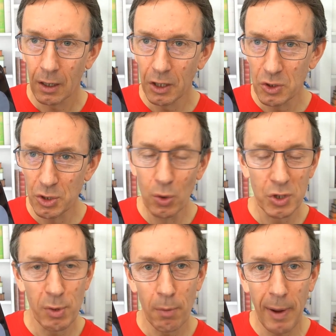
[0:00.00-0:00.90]
Can you talk
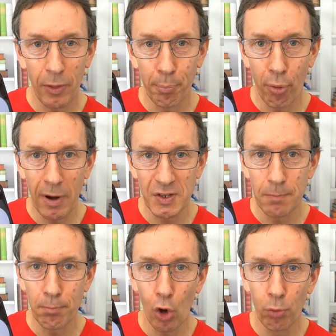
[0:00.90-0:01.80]
to me about the
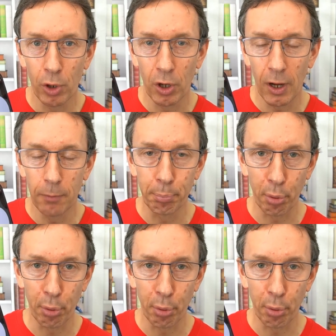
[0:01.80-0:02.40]
present moment and